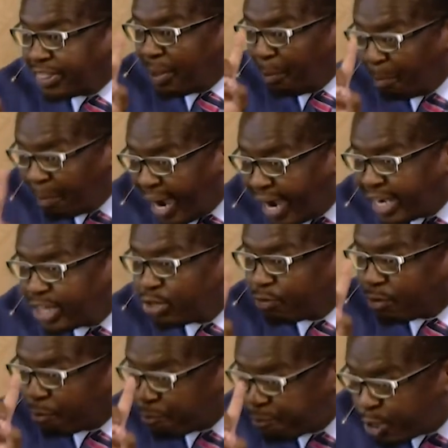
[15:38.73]
the mind of
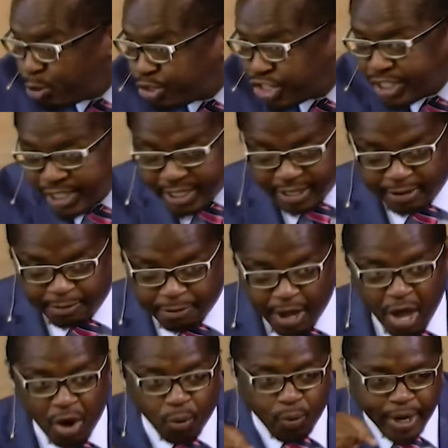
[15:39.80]
a fugitive
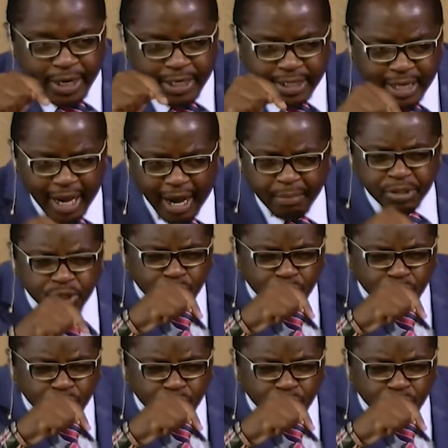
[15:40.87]
when it comes